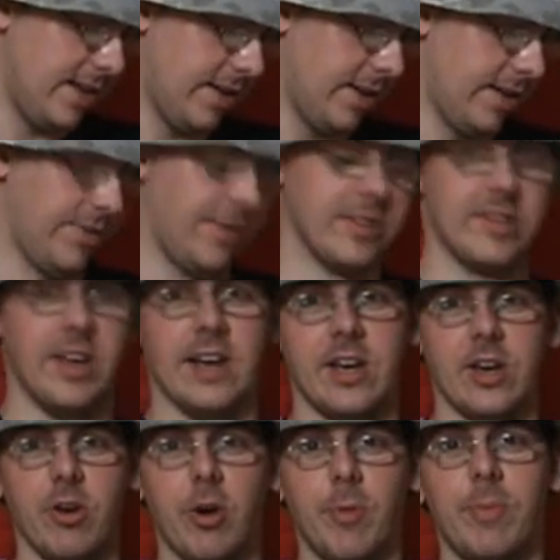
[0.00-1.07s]
Uh, things
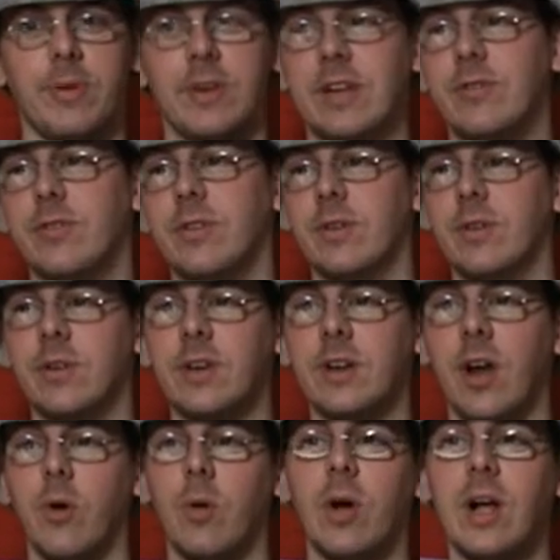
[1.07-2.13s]
like Europe and even,
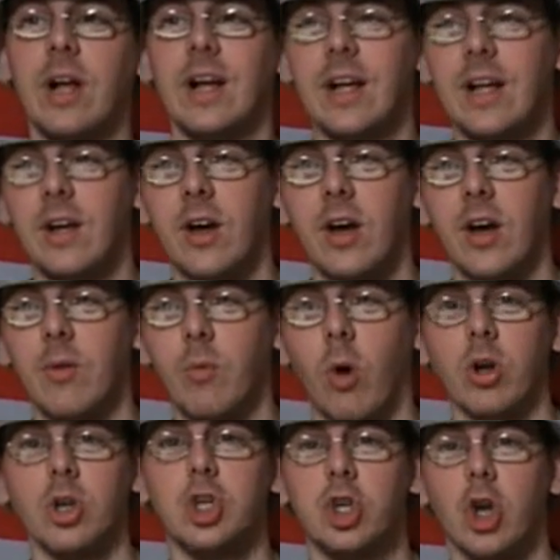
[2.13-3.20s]
you know, uh,
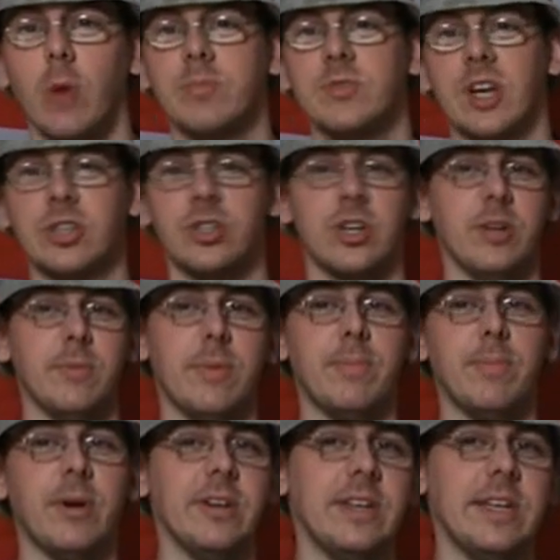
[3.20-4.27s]
what shops actually going
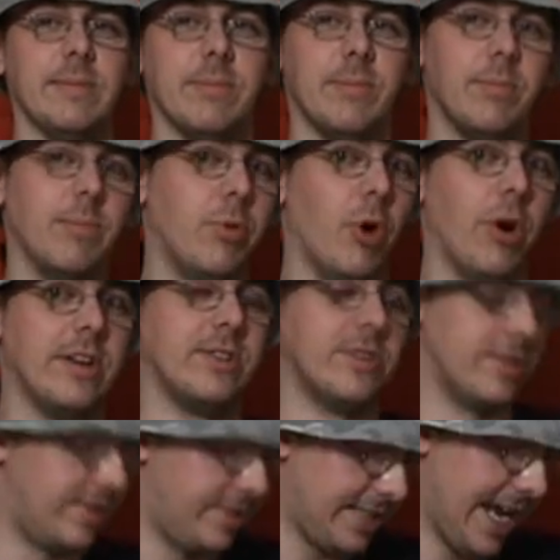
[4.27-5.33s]
to be bloody brought
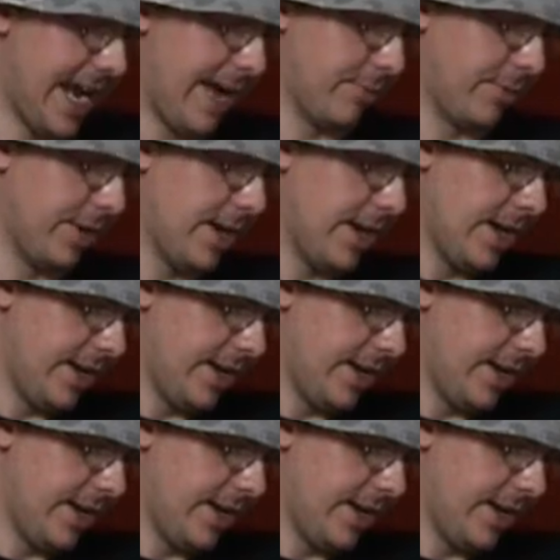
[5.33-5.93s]
into town.